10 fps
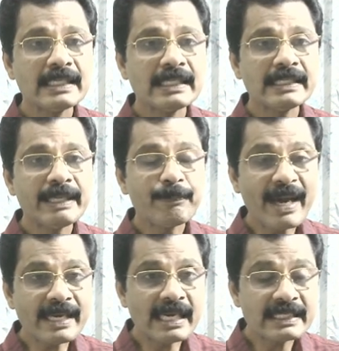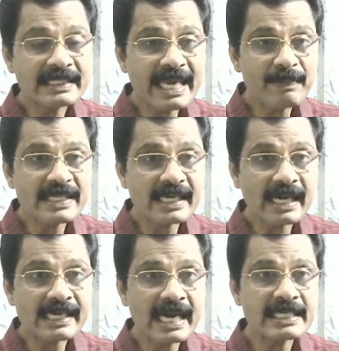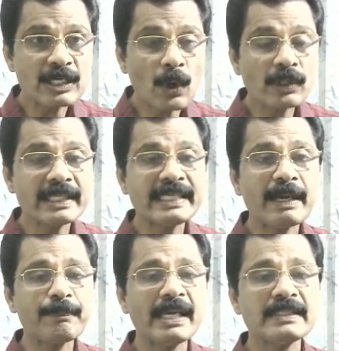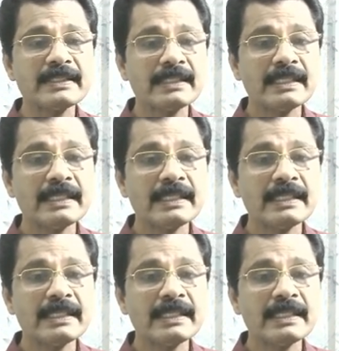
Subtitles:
the stamens are attached on the tepals.